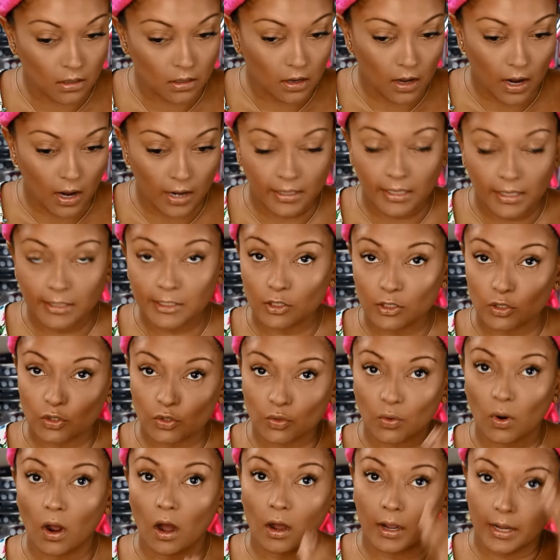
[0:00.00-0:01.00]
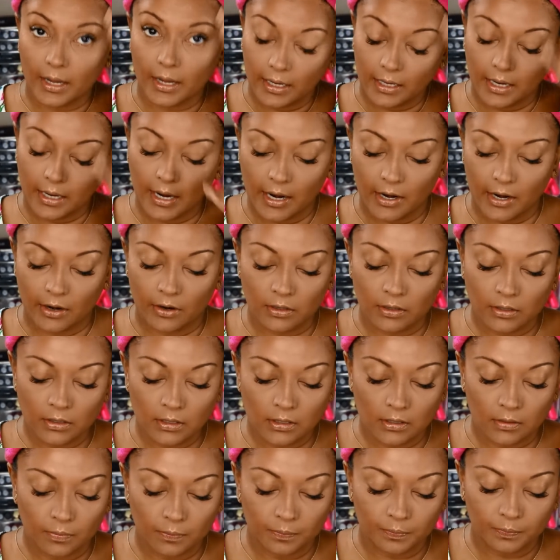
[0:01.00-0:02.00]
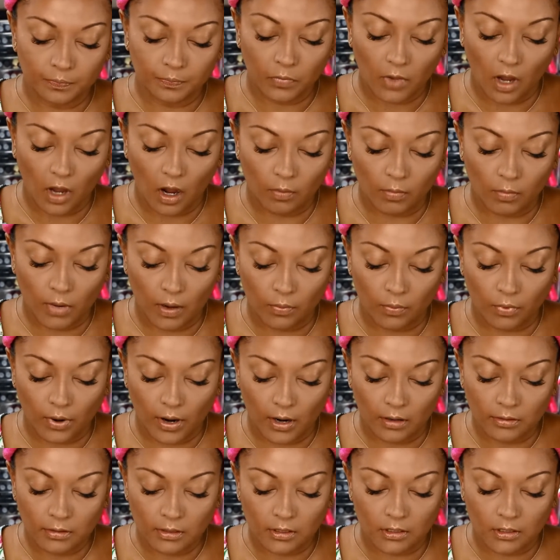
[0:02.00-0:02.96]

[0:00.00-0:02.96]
I need to draw in hairs on my brows.